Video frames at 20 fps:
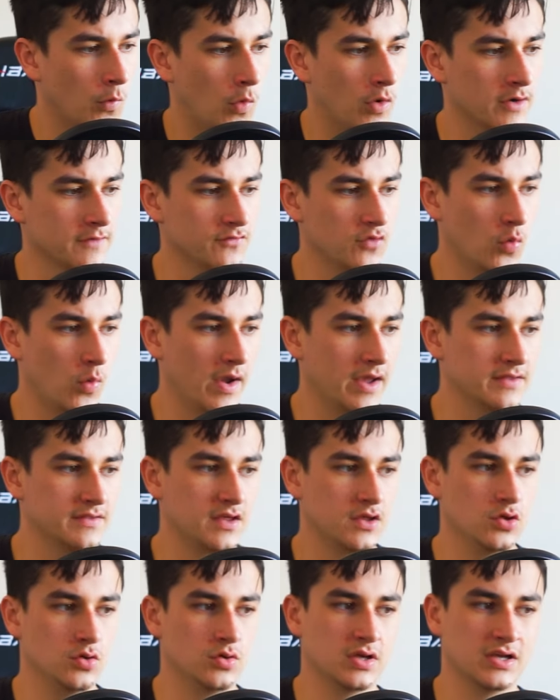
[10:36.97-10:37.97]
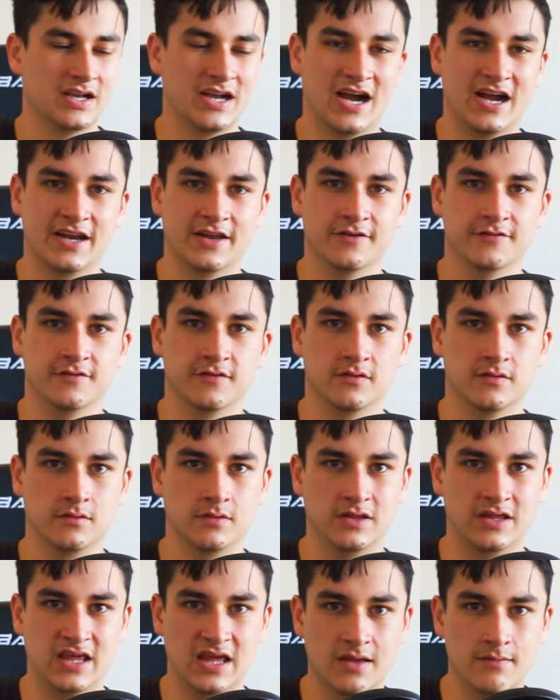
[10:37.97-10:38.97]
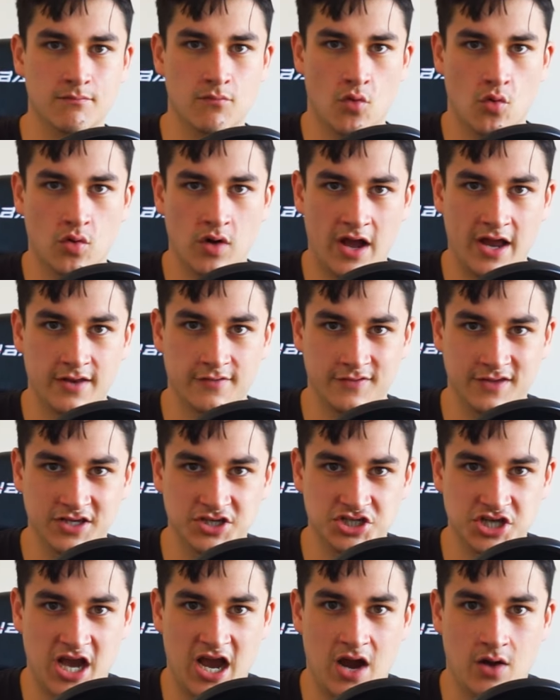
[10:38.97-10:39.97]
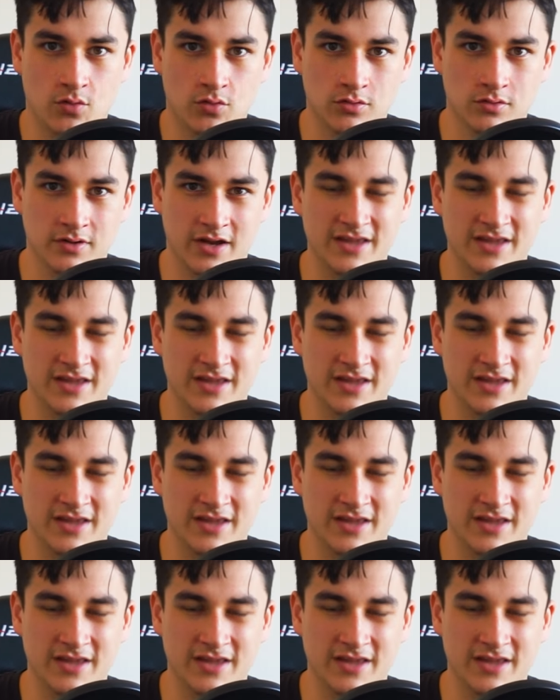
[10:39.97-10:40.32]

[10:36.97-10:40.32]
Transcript: One of the ways that you can kind of get more out of each hour